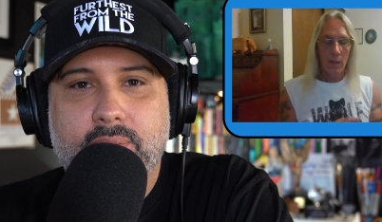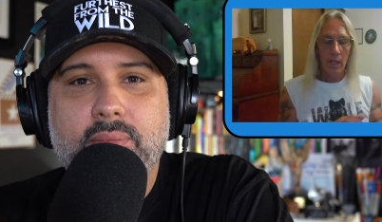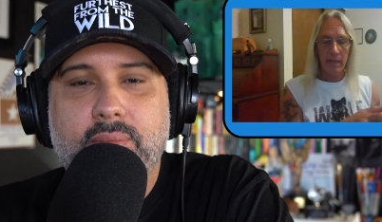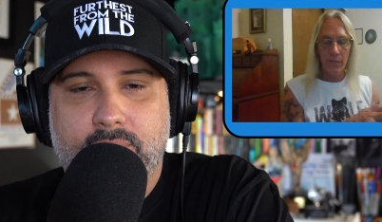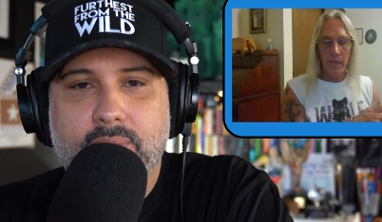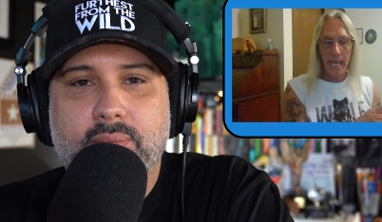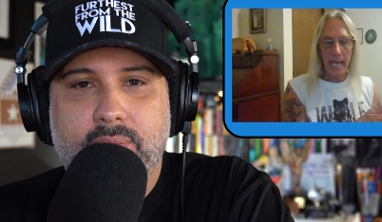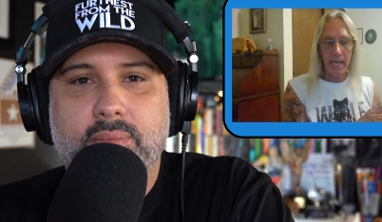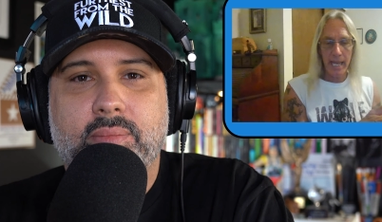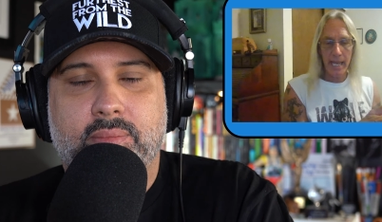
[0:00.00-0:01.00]
Speaker 1: like if we
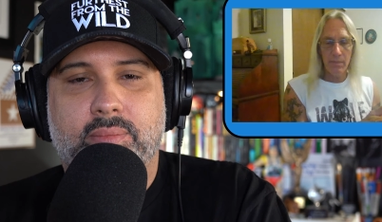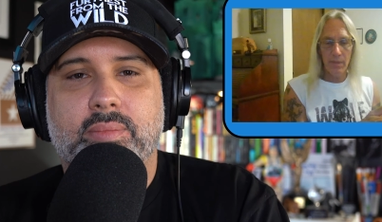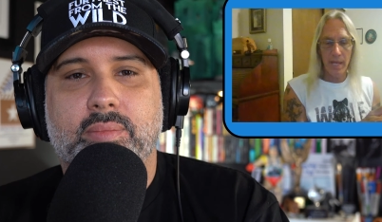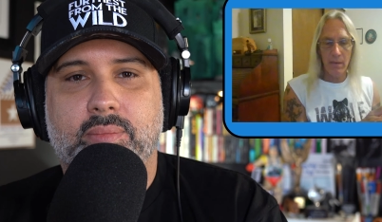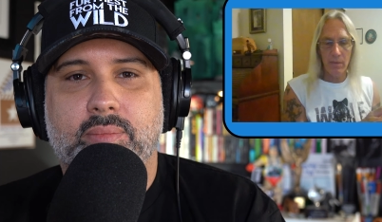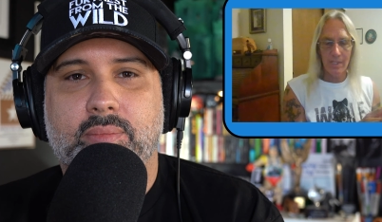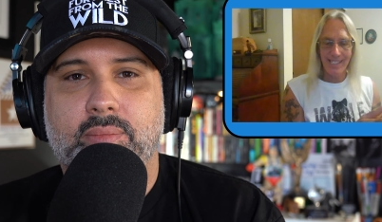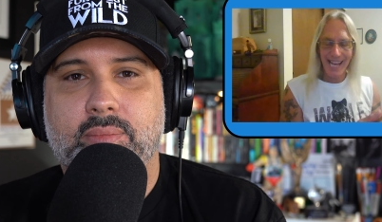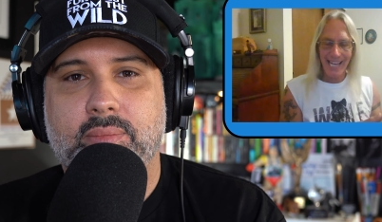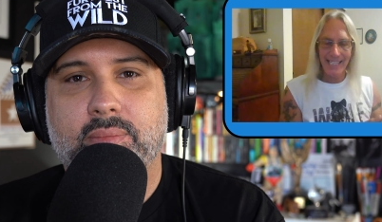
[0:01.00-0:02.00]
had an animal that was
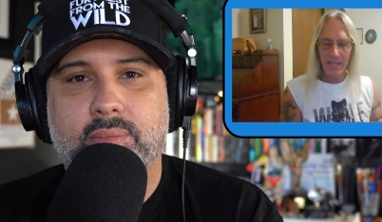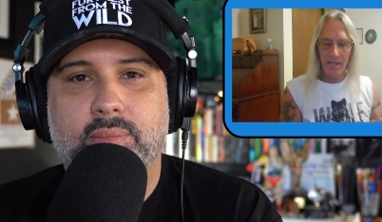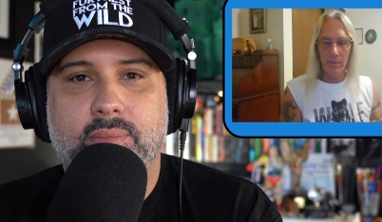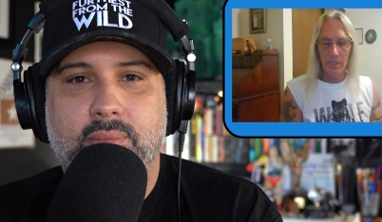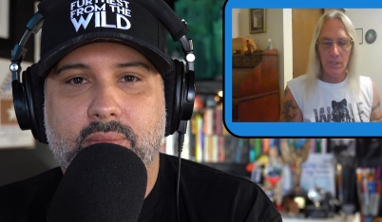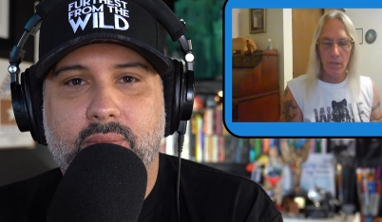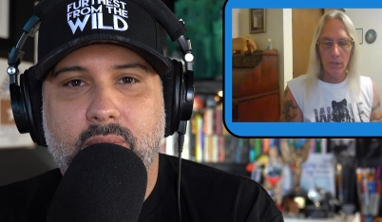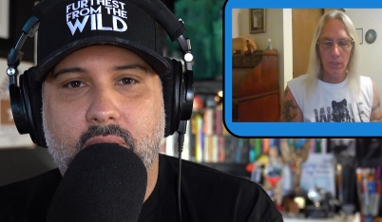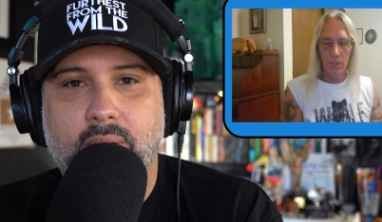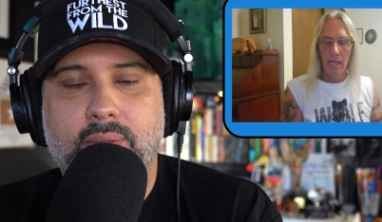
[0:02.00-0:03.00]
not terribly
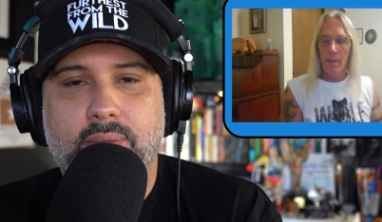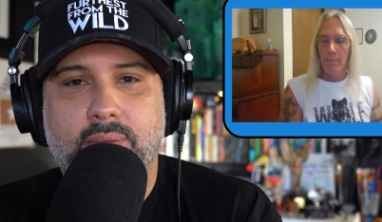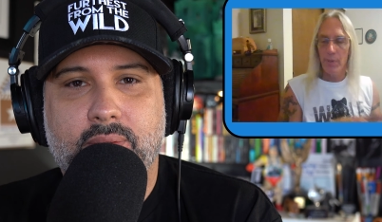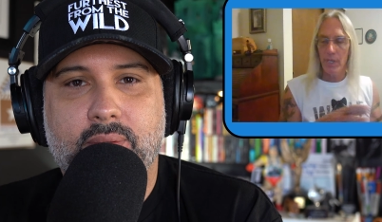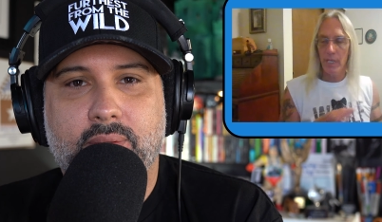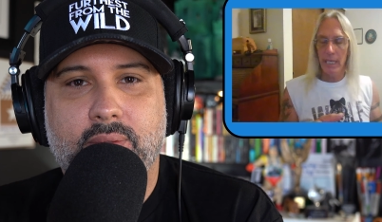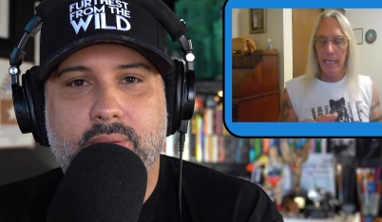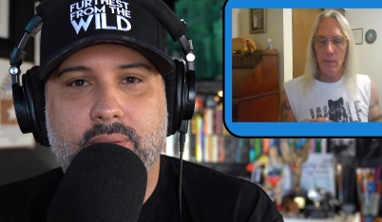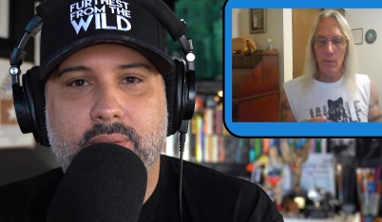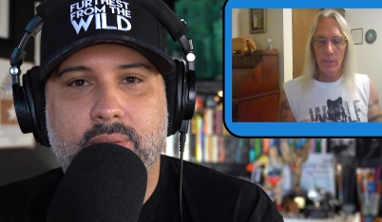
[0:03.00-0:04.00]
social yeah. putting it
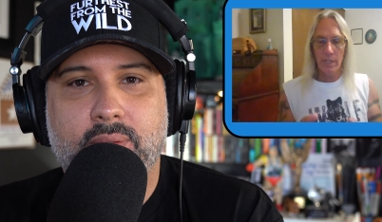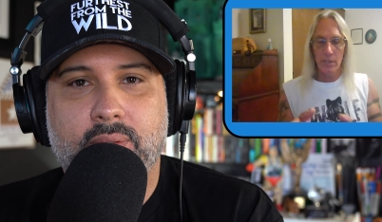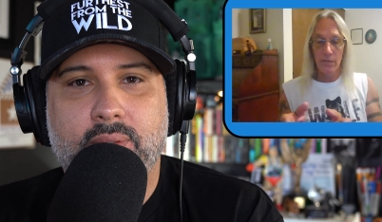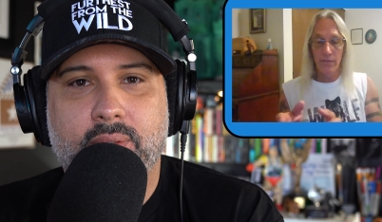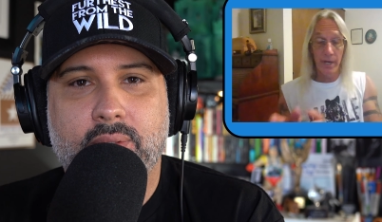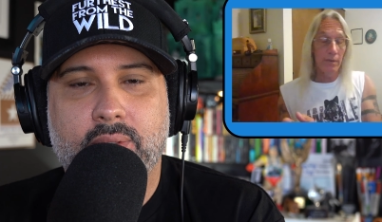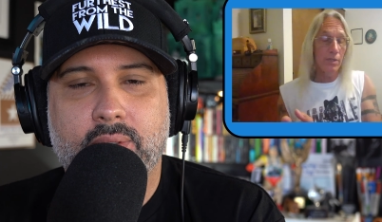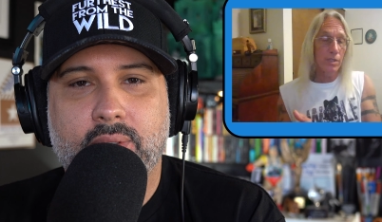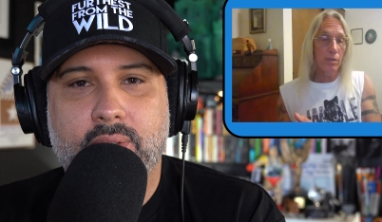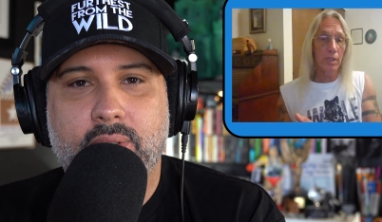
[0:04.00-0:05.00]
in with a very
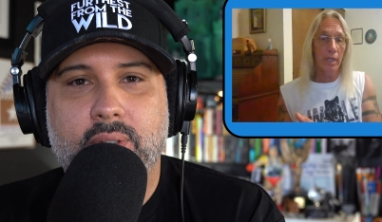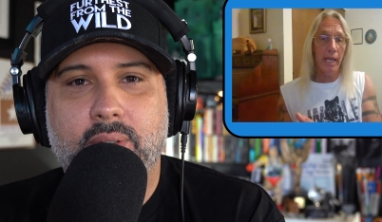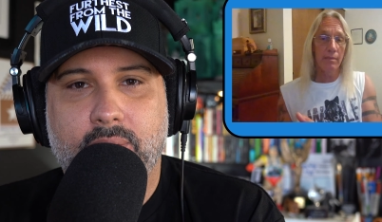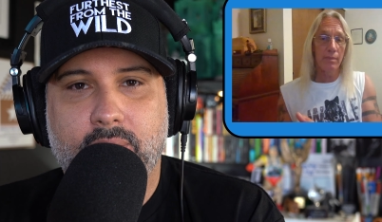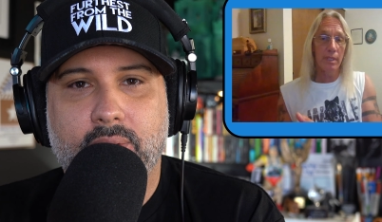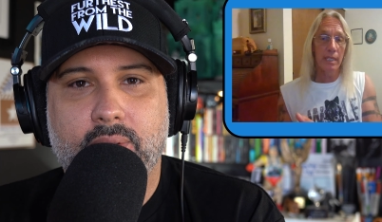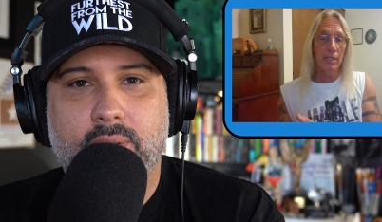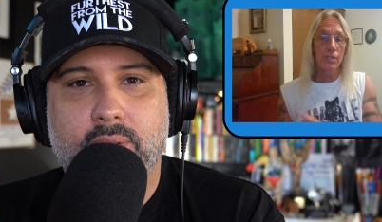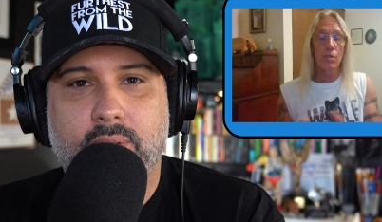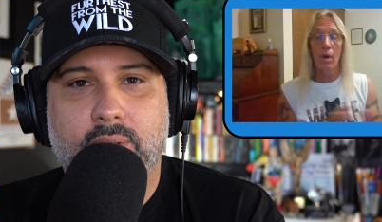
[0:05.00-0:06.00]
social animal
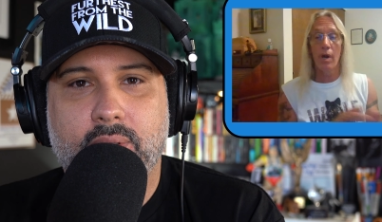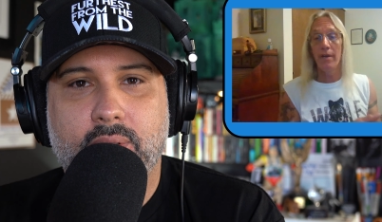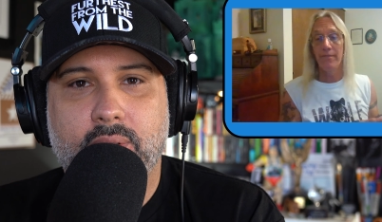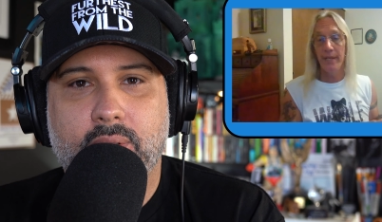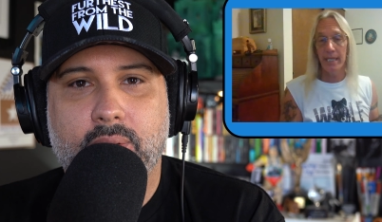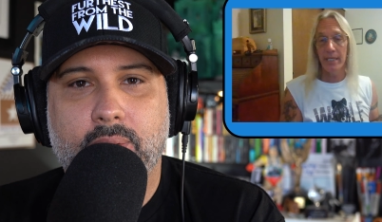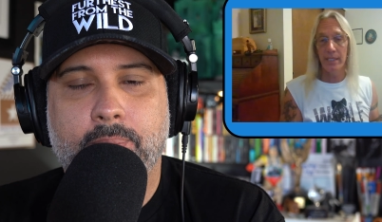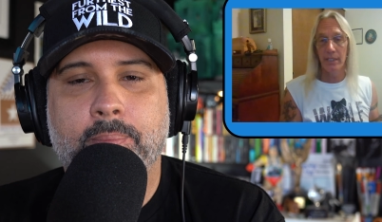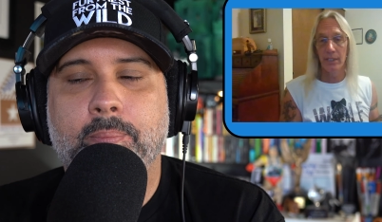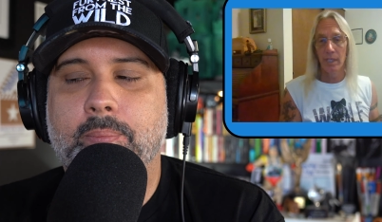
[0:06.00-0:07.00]
is to our
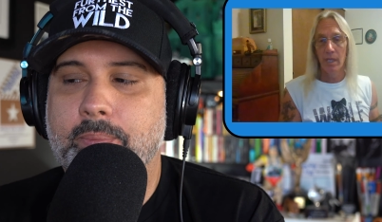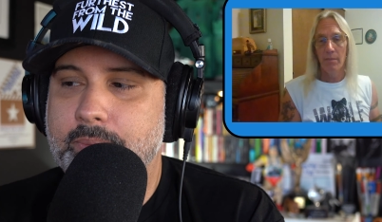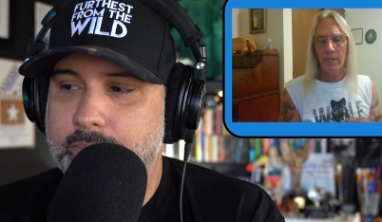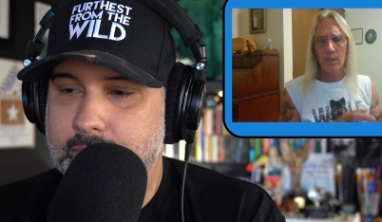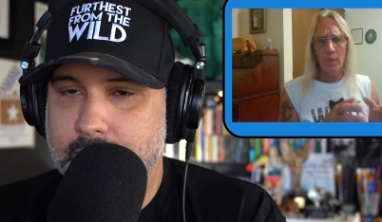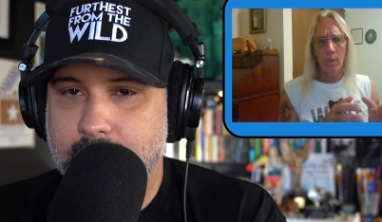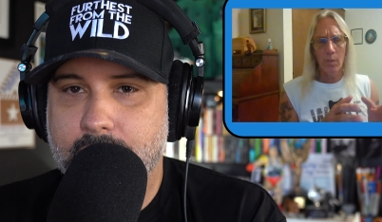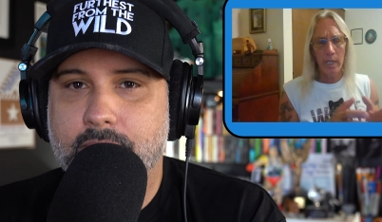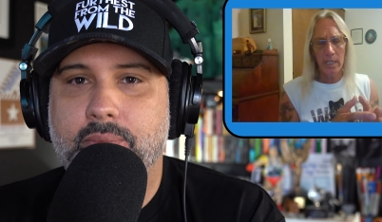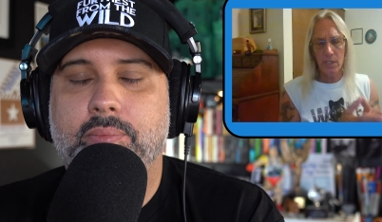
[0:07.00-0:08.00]
advantage mm. because we
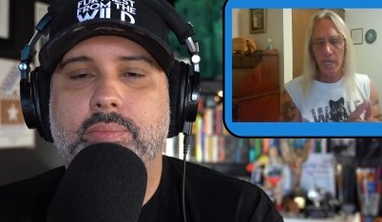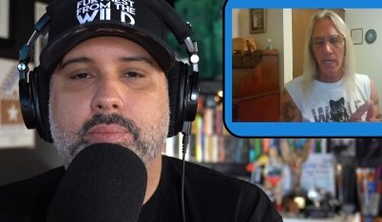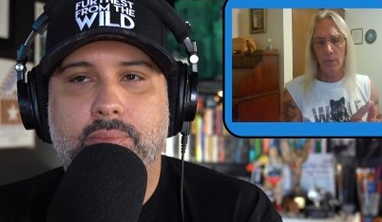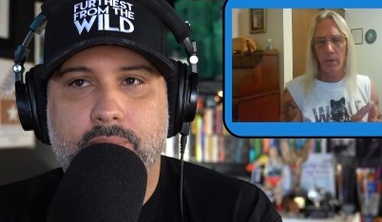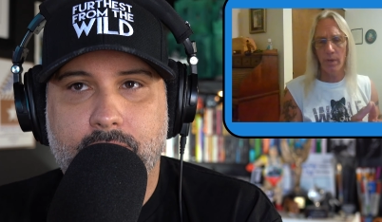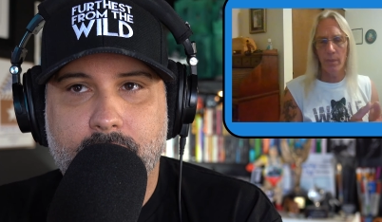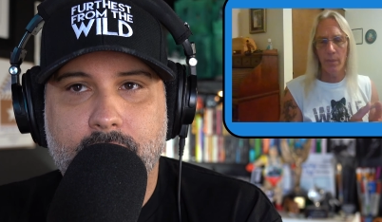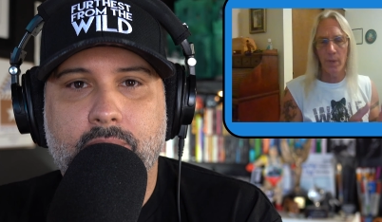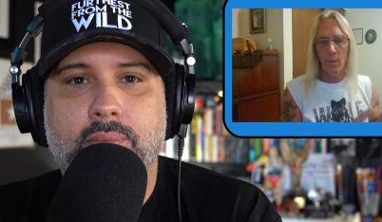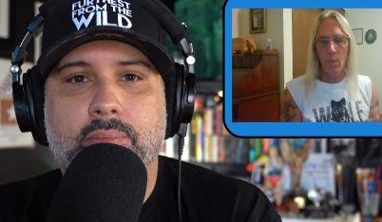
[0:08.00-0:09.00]
in a sanctuary
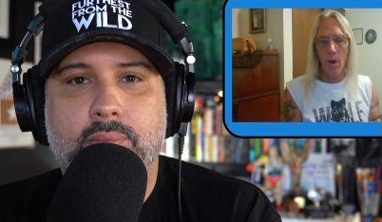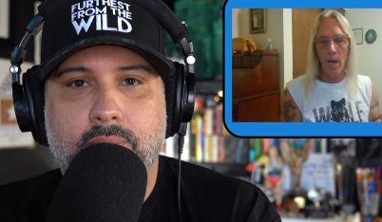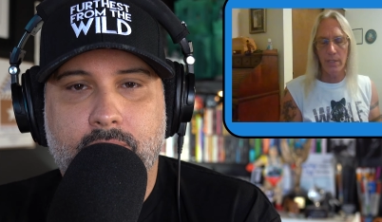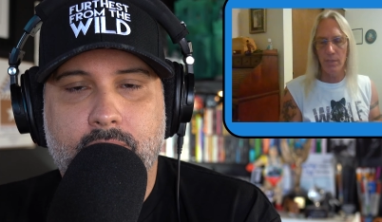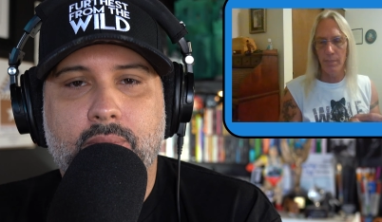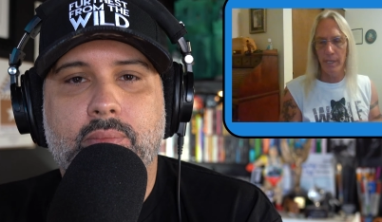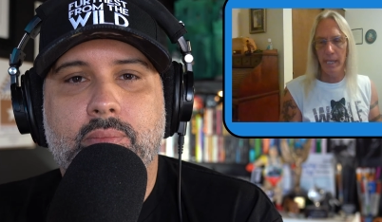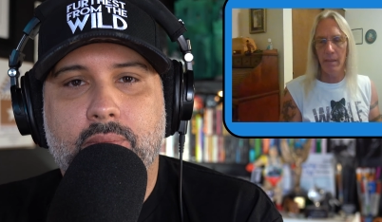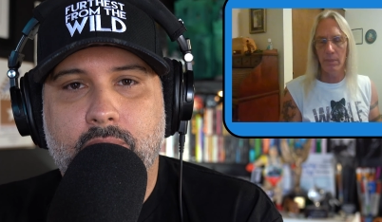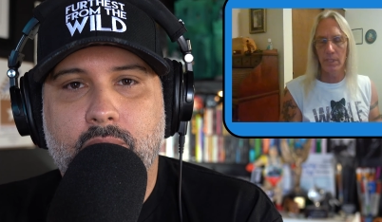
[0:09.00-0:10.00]
we want to be
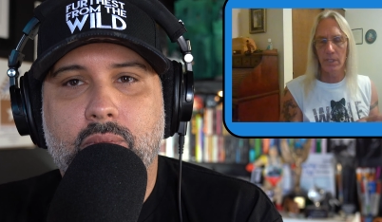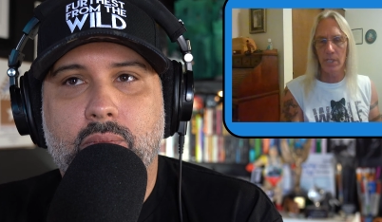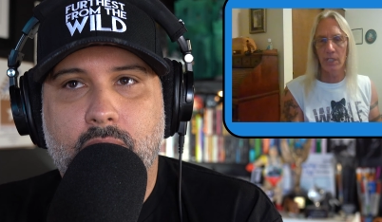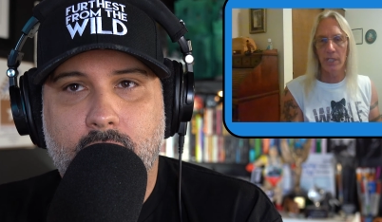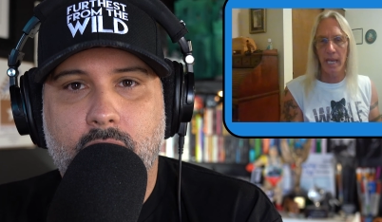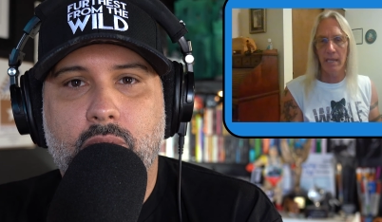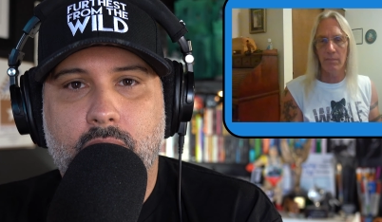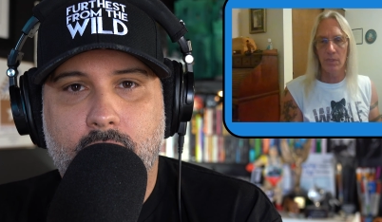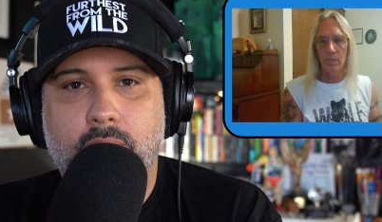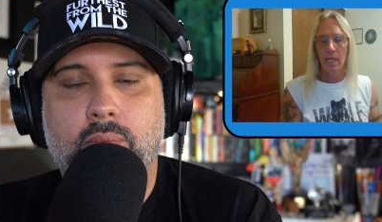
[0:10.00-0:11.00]
able to touch
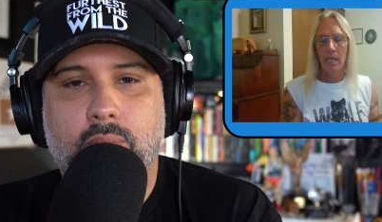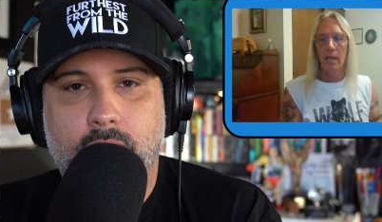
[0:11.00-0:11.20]
animals